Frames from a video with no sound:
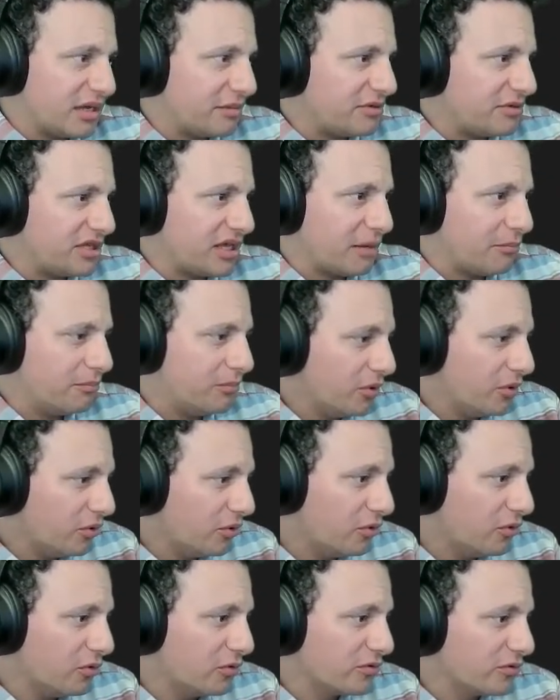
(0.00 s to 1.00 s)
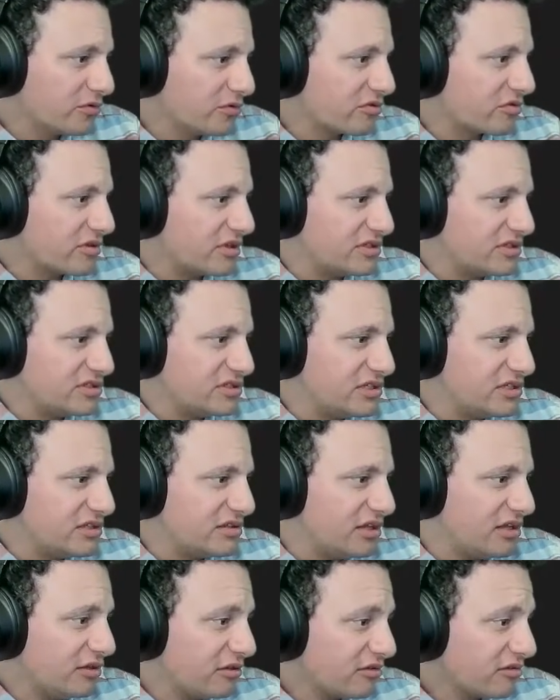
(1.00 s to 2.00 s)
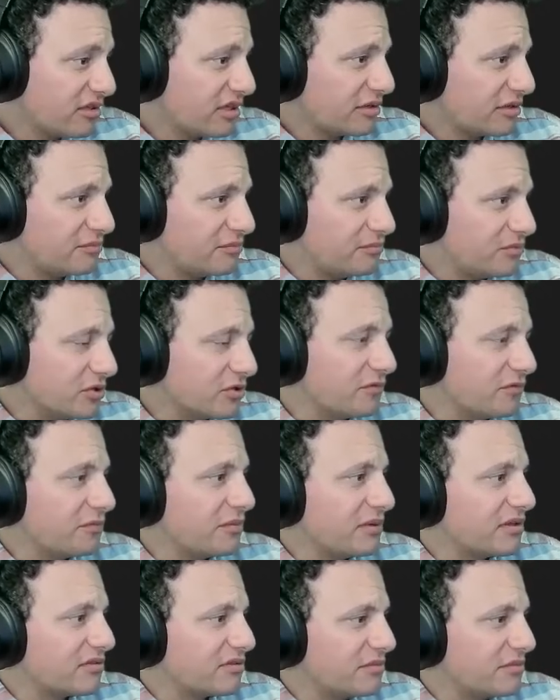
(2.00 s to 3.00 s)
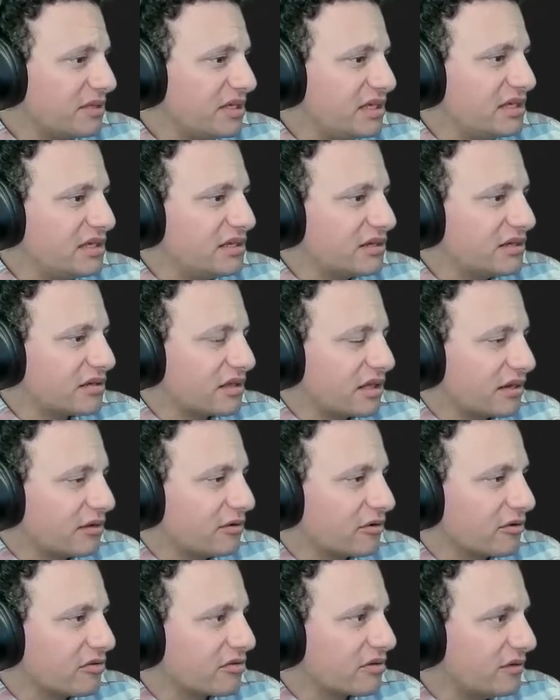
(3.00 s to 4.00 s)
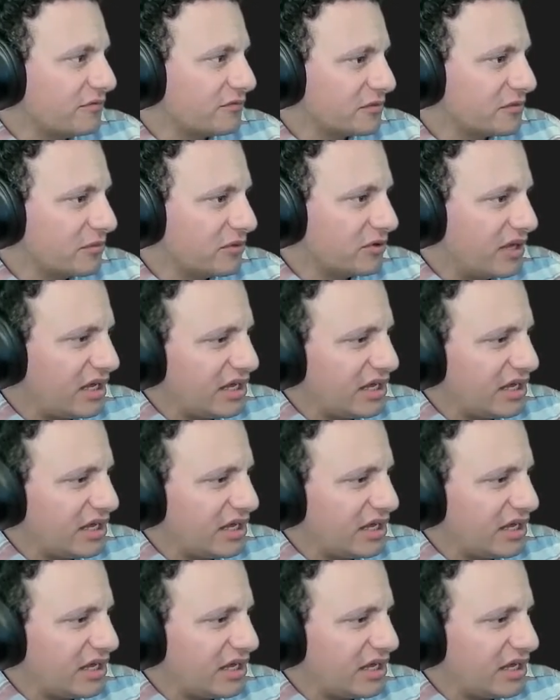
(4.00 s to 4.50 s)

I mean, you got bows. It, it, it looks like a beautiful place to be in. It kind of looks comfortable.